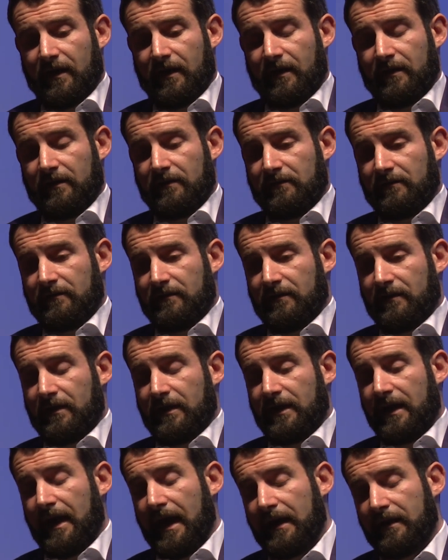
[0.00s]
and the
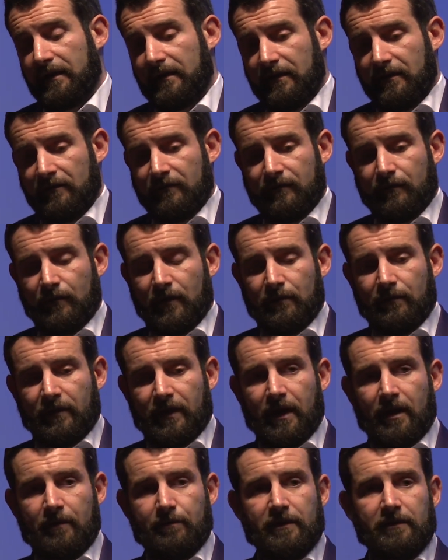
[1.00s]
legality of what would
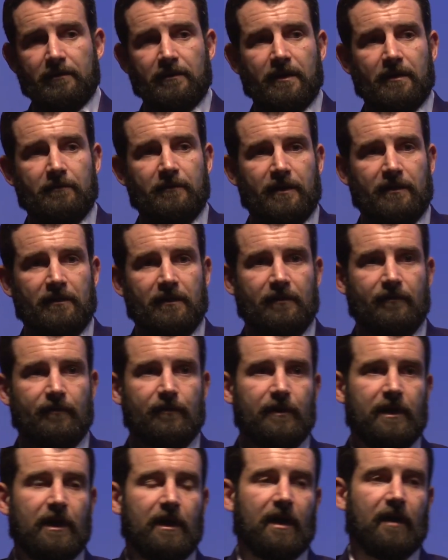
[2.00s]
happen. I mean, if
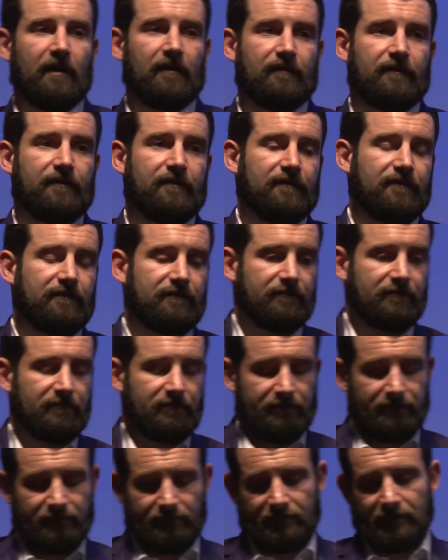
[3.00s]
we have,
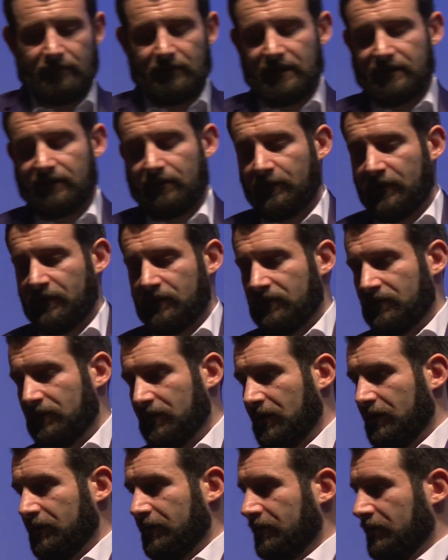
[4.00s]
as I mentioned
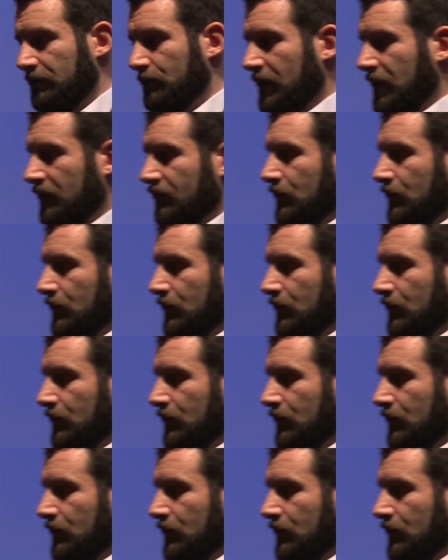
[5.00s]
earlier, we have